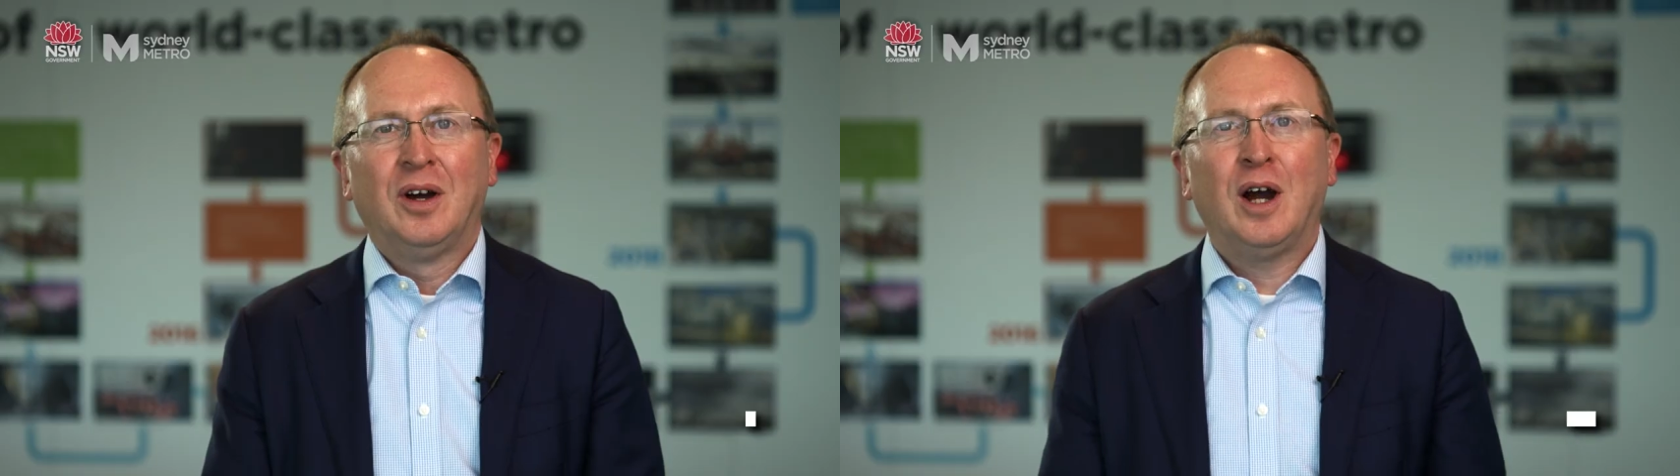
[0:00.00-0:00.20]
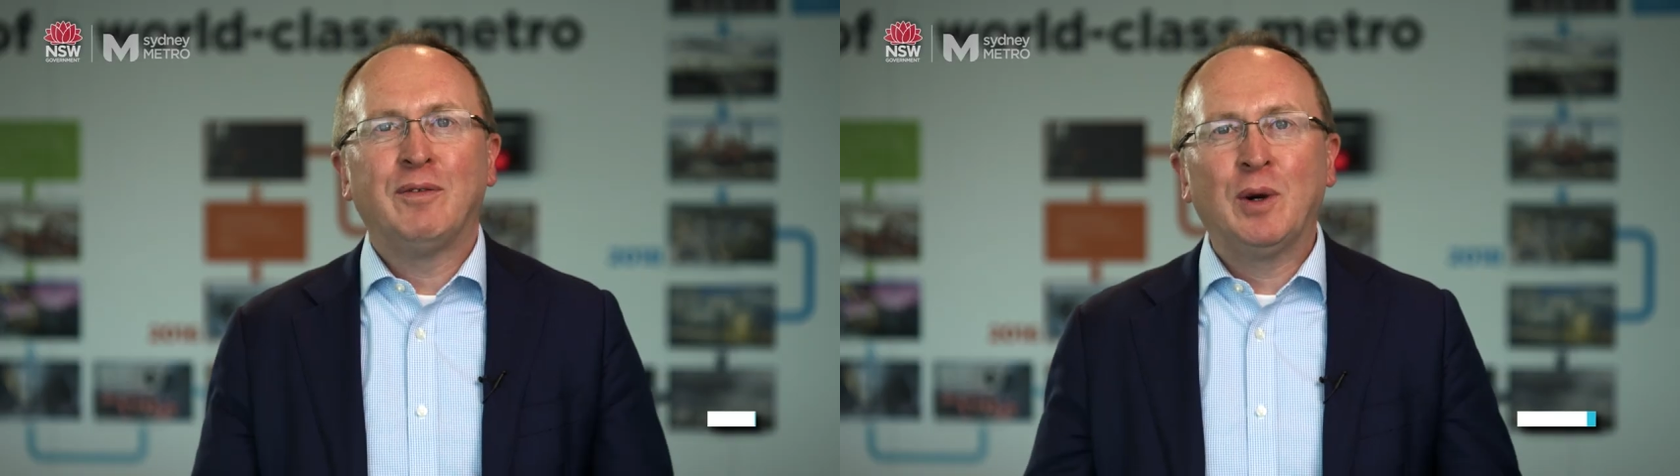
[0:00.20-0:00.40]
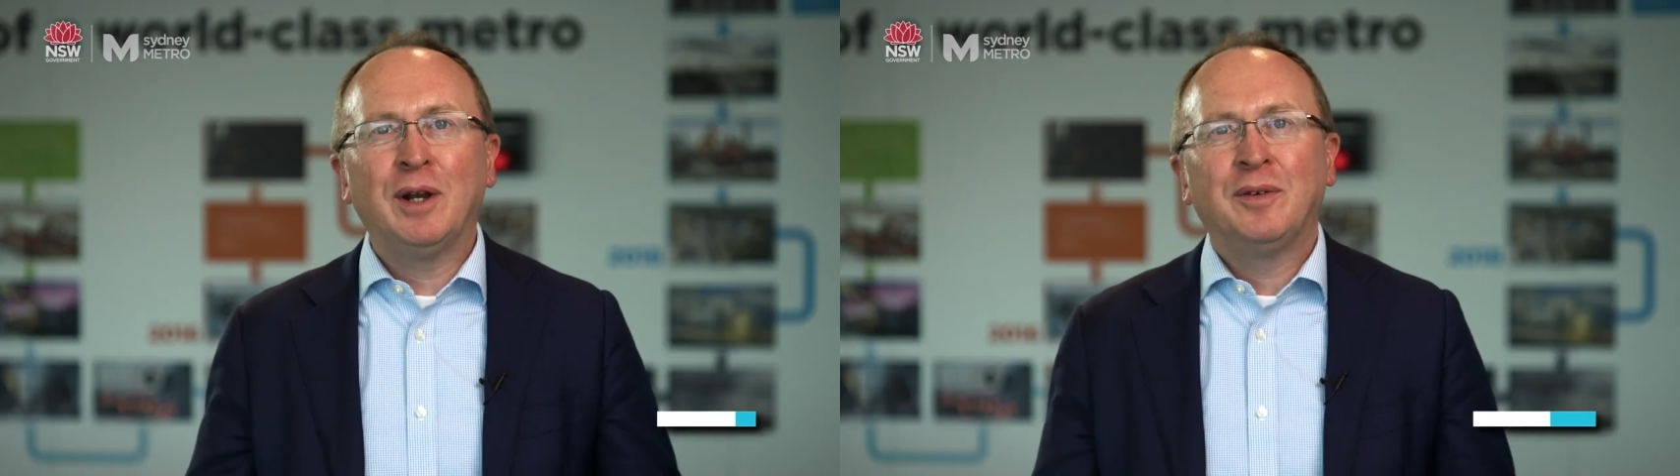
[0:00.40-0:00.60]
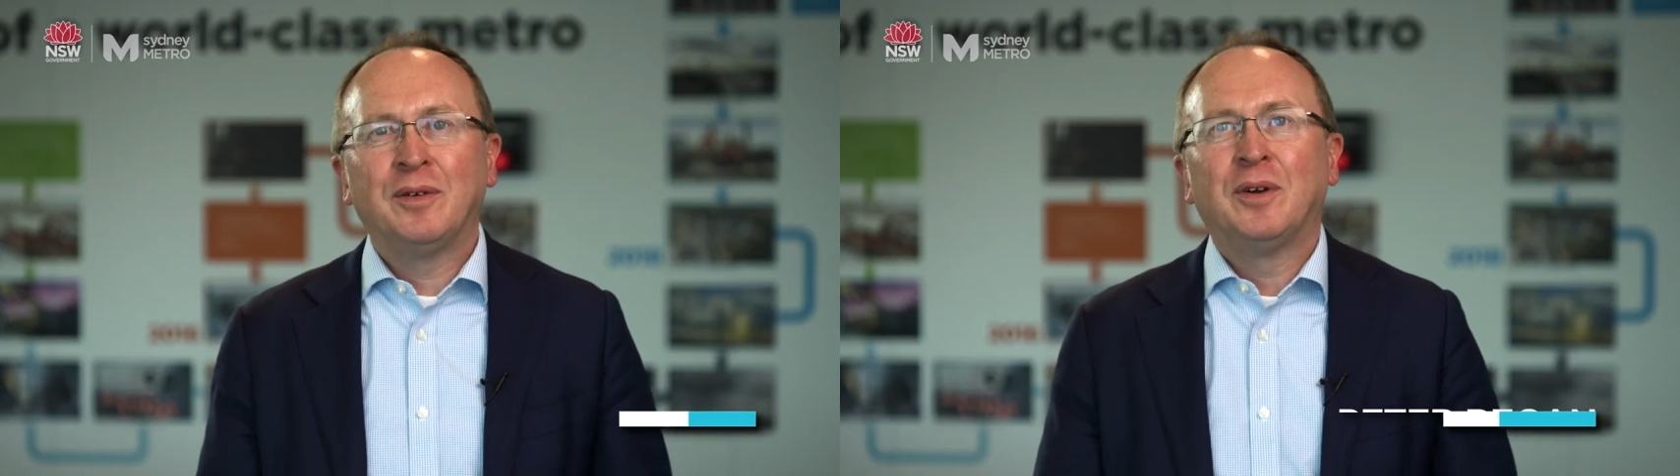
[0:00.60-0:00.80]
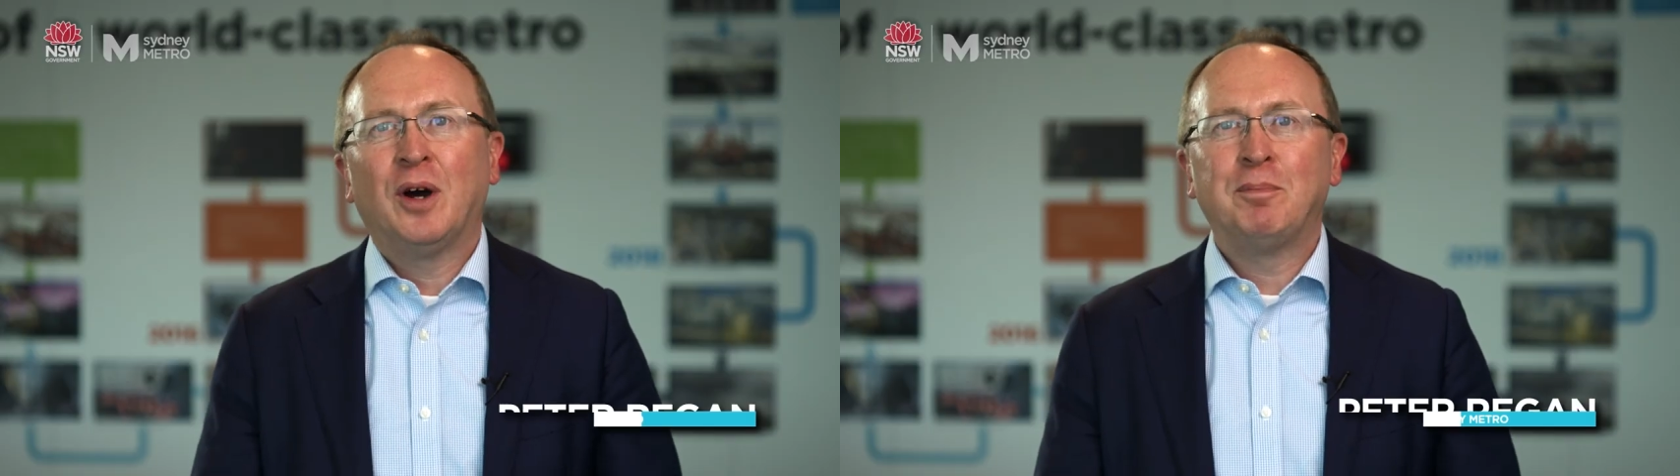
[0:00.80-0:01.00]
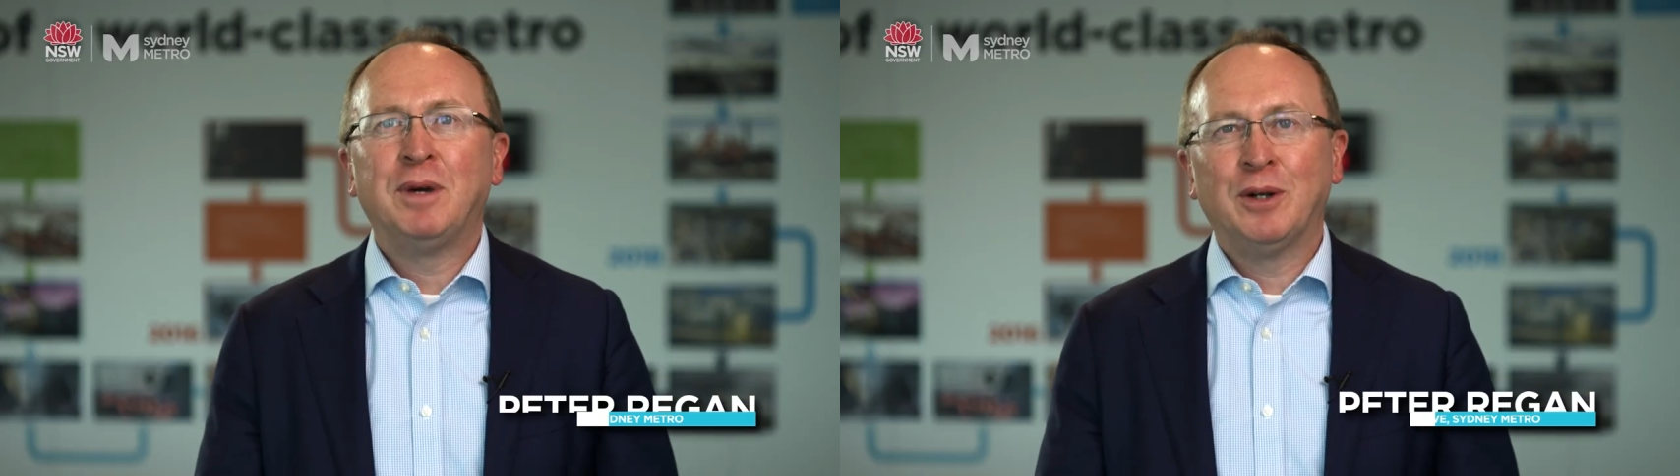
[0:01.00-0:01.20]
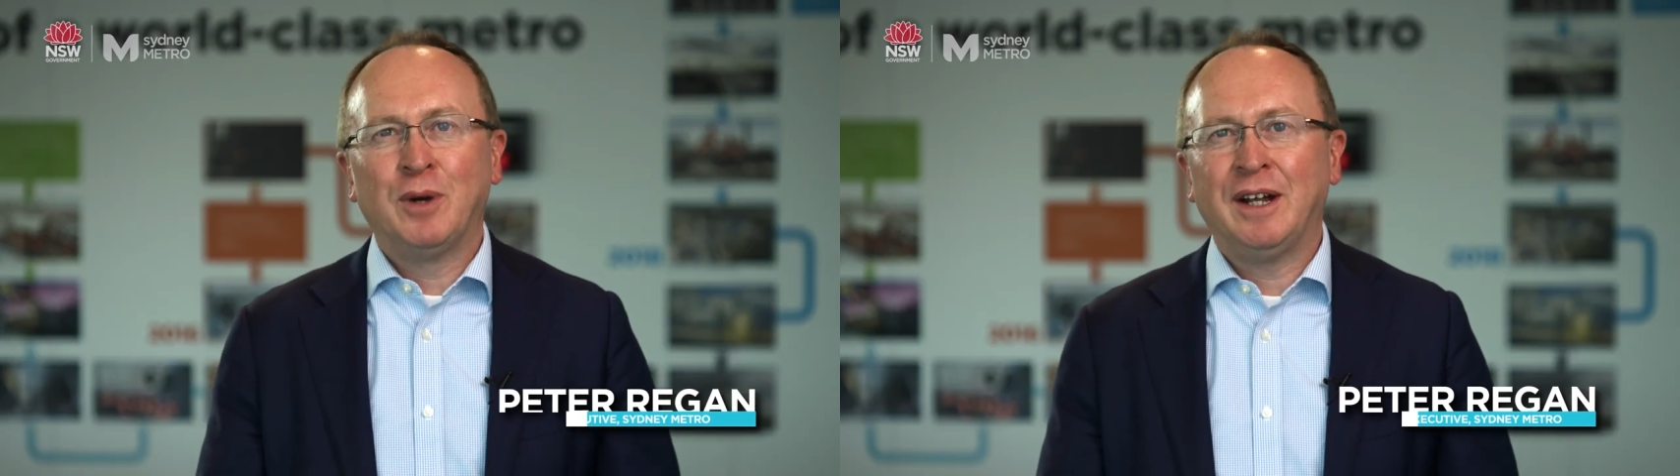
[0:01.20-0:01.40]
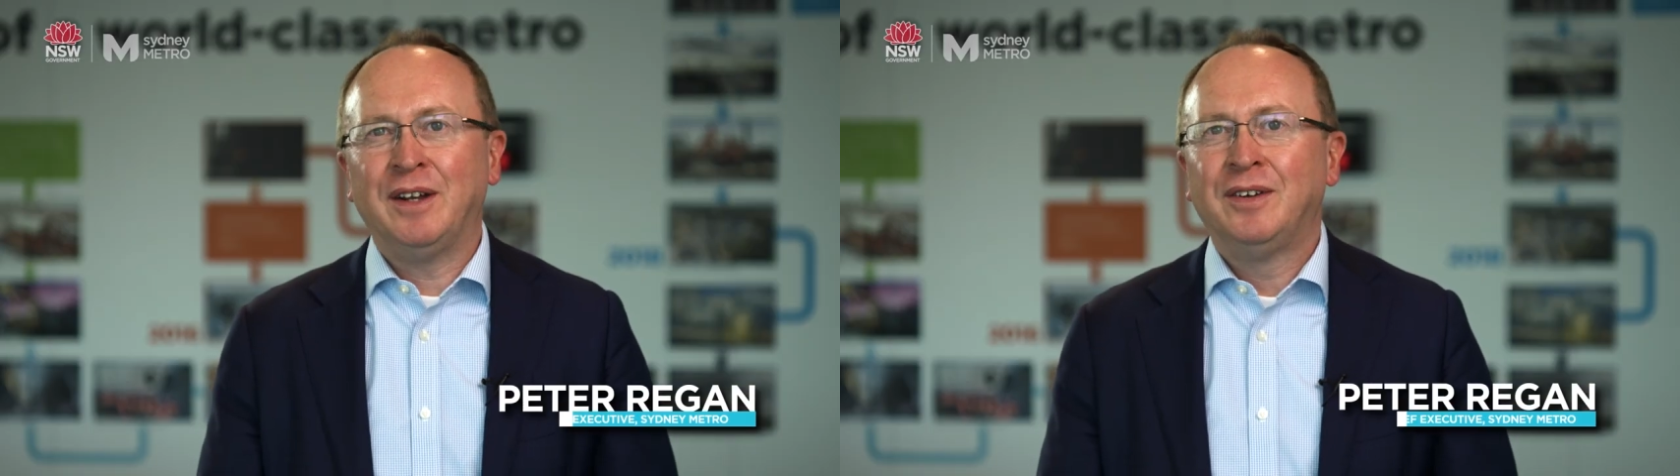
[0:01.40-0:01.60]
Hi everyone, I'm Peter
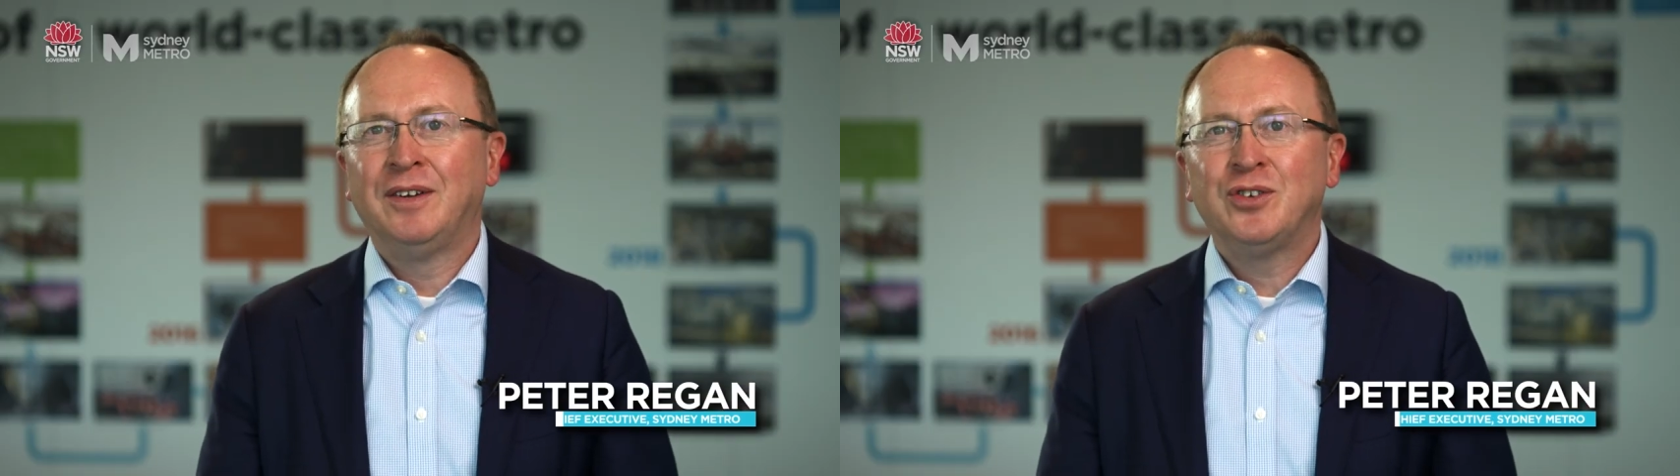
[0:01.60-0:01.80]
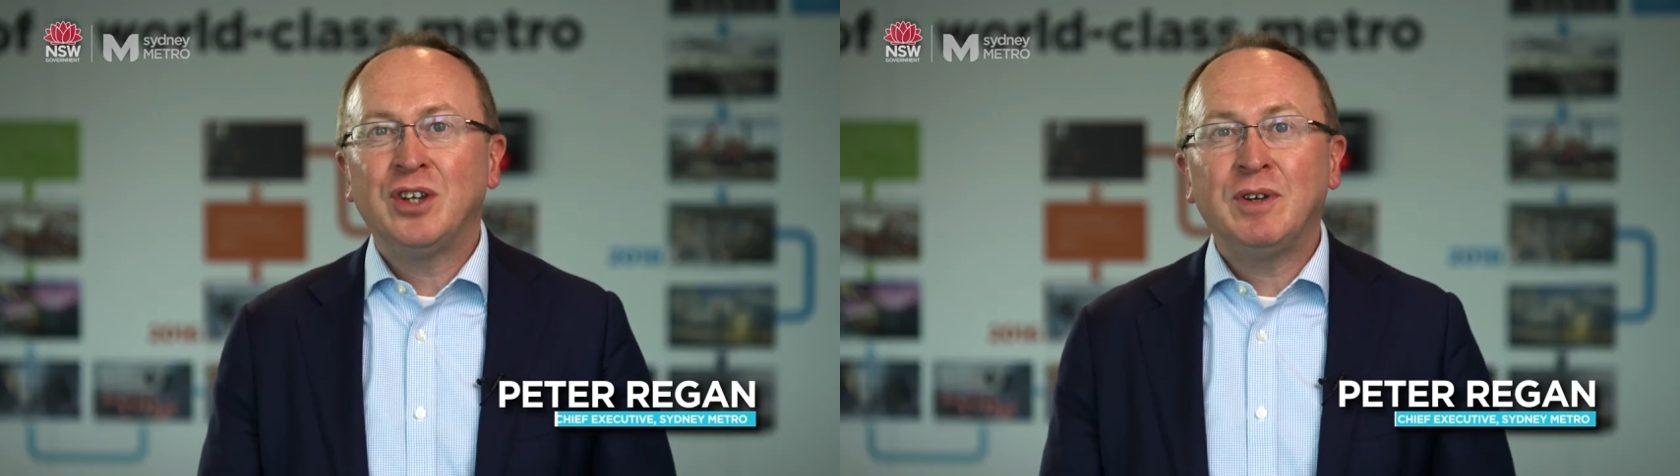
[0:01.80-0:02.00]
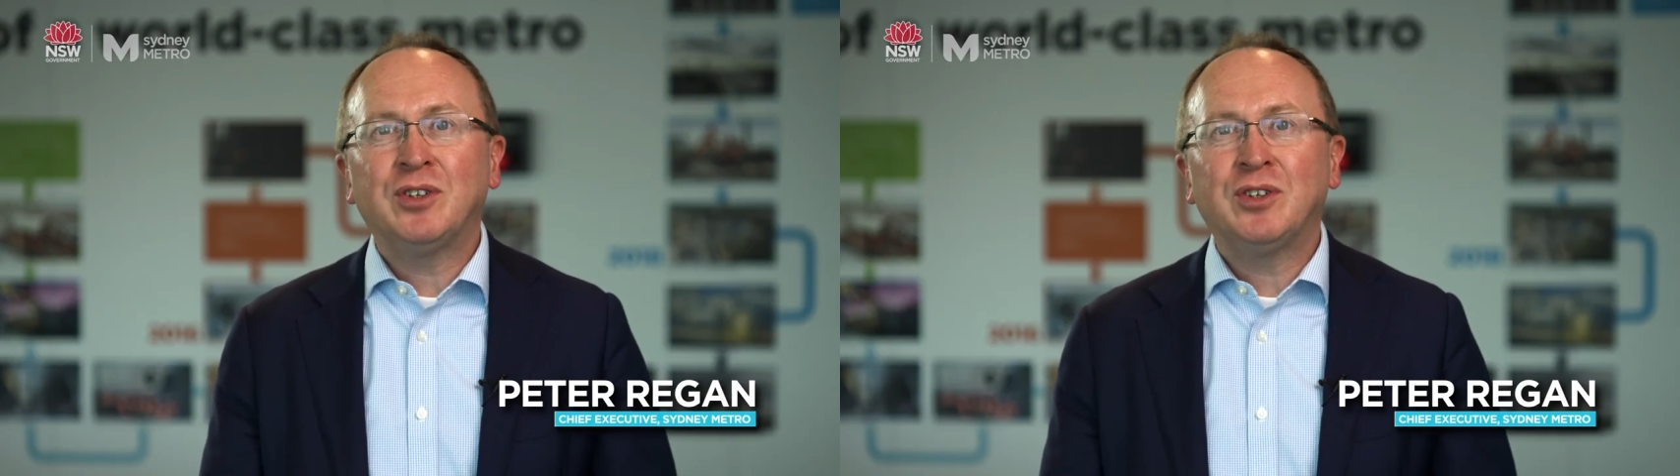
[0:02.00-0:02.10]
Regan, Chief